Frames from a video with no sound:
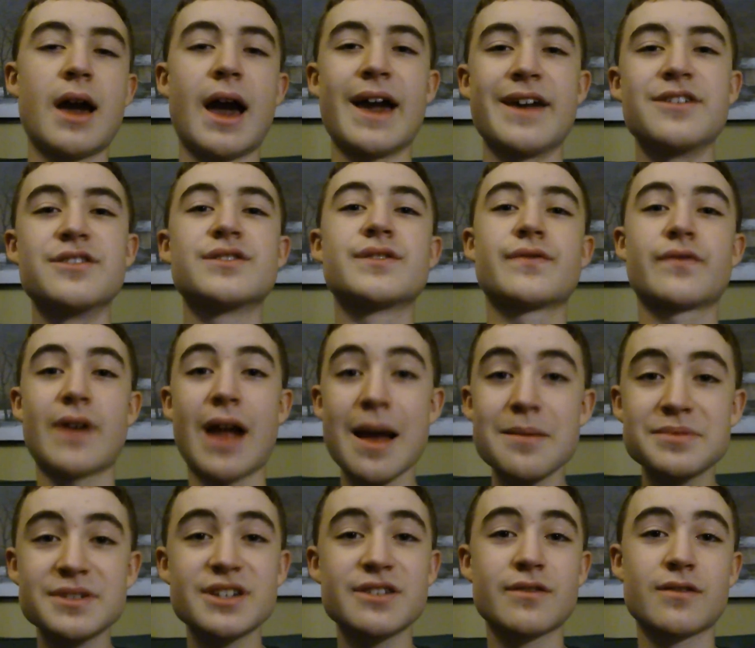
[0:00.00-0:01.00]
I use
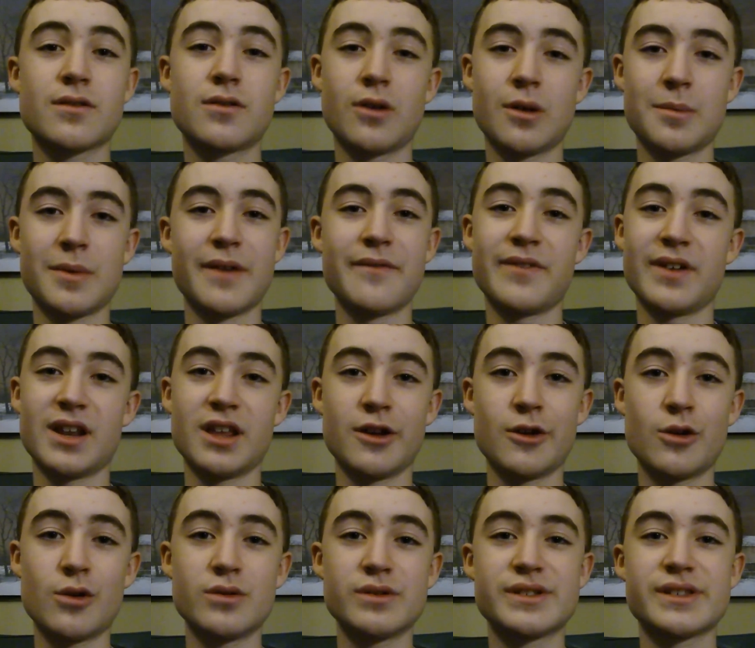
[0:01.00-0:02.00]
Fraps to record my
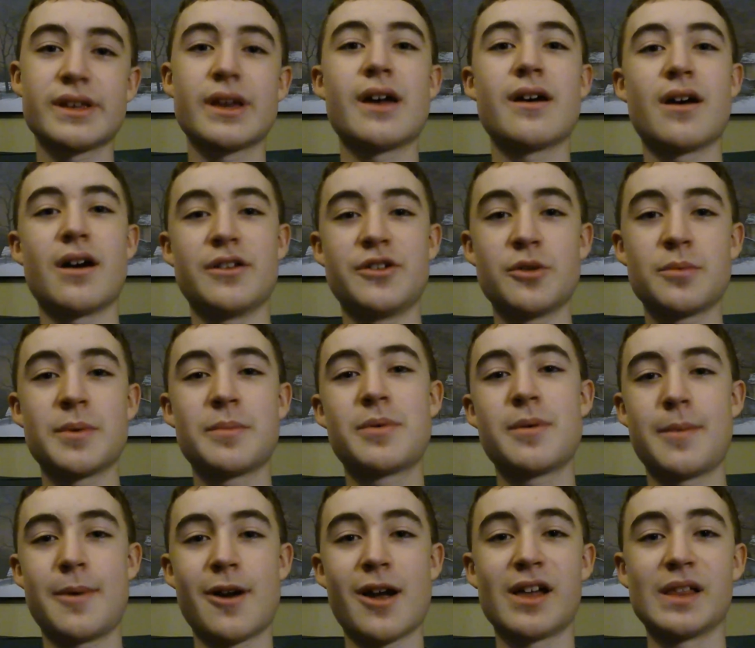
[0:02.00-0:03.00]
videos, Adobe
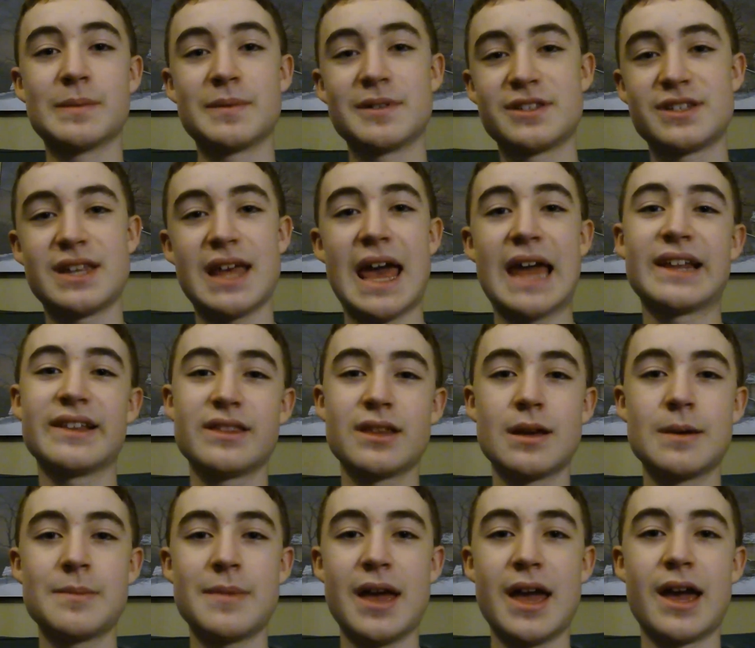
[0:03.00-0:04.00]
Premiere Elements to edit
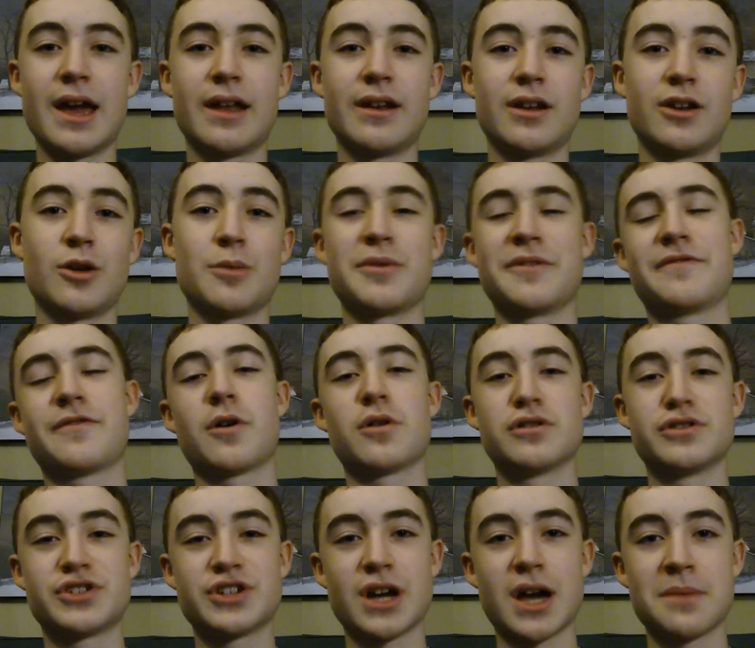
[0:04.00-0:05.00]
them, and Adobe
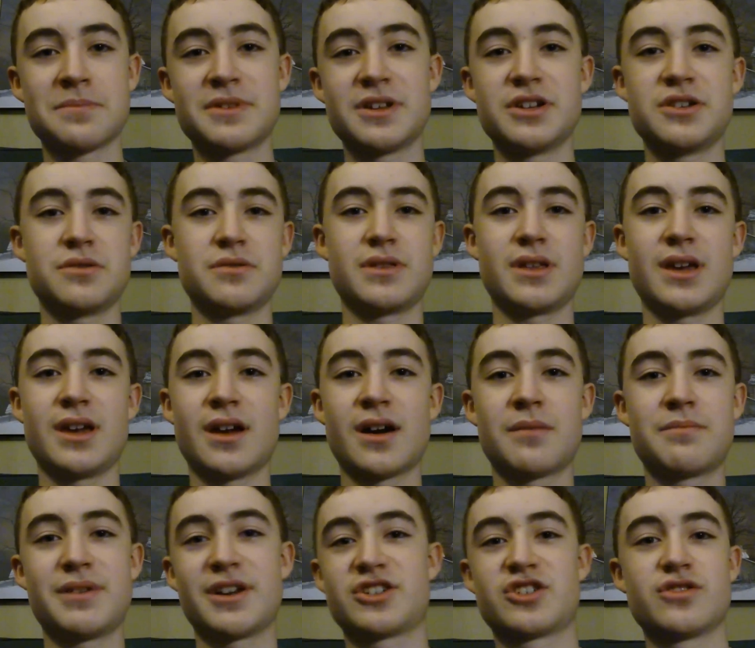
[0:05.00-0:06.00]
Photoshop to do the
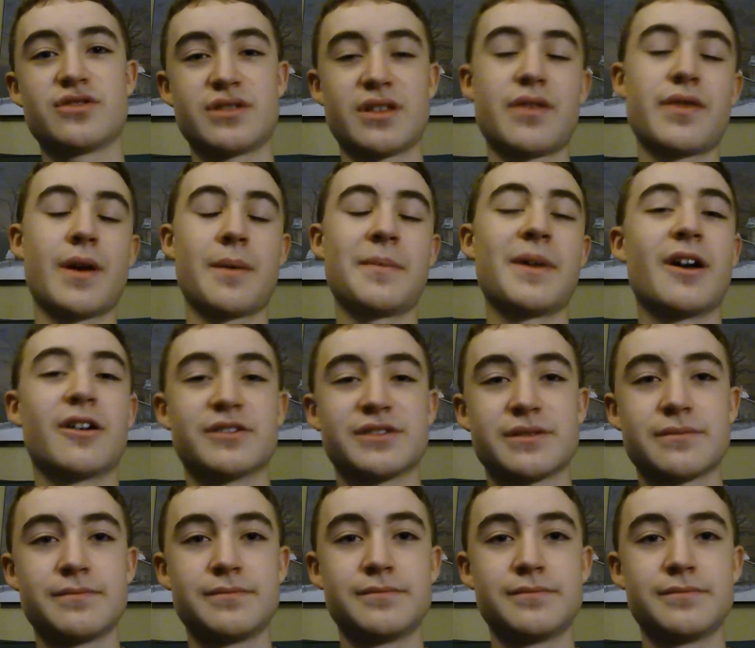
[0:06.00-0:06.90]
pictures, the thumbnails.